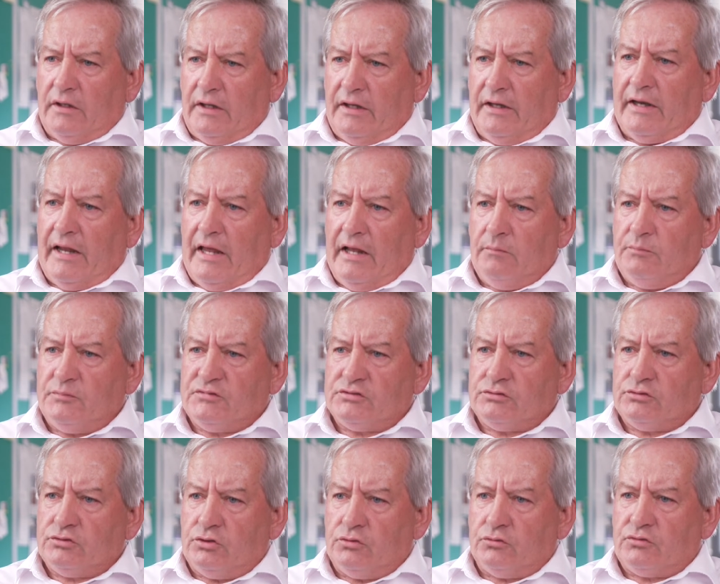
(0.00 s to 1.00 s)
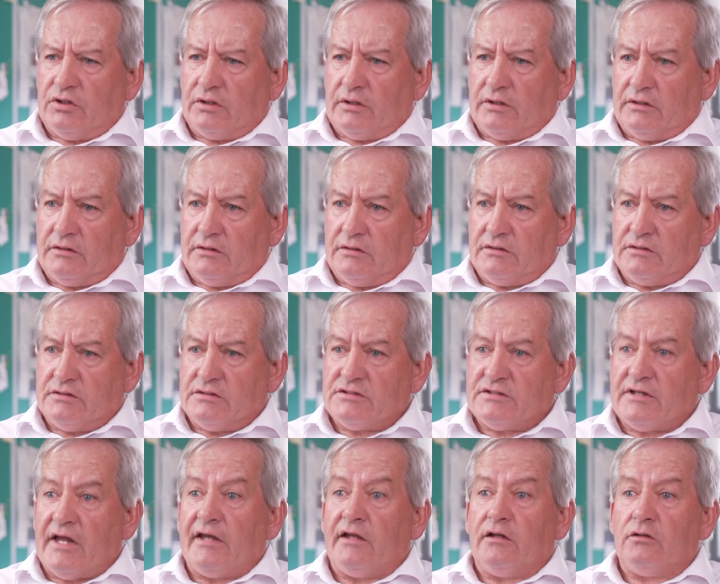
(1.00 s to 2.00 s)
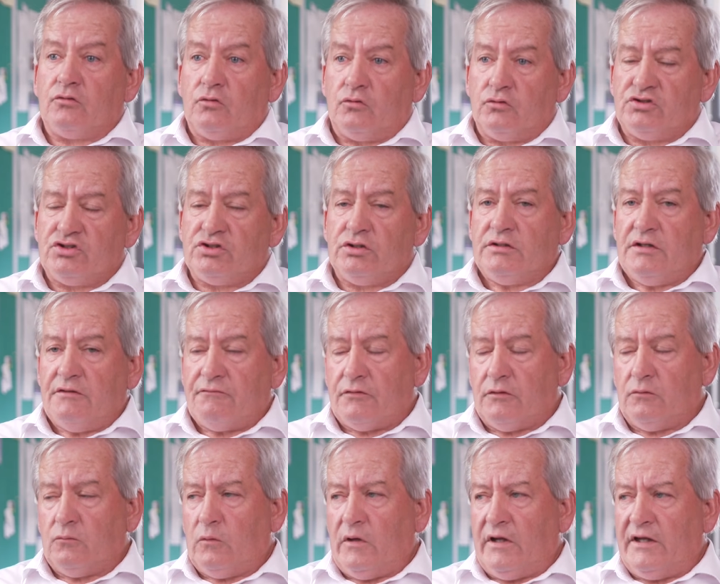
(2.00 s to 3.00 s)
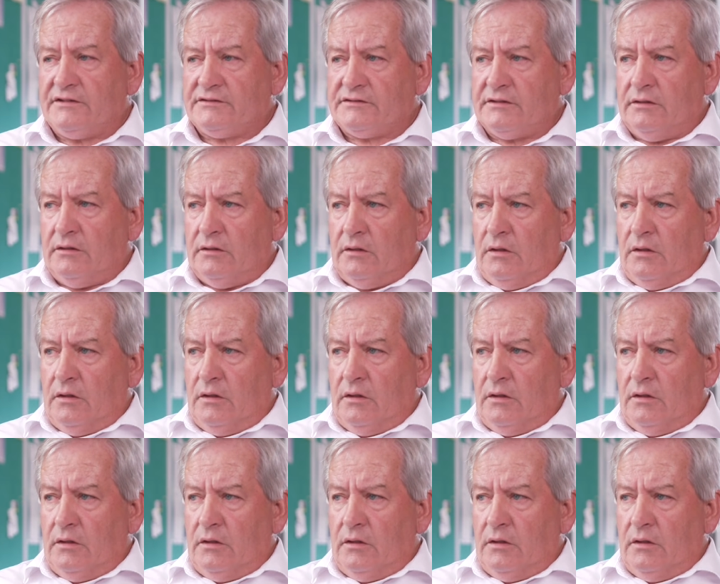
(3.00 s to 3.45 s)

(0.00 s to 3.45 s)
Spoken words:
it helps you to stay in touch in different ways.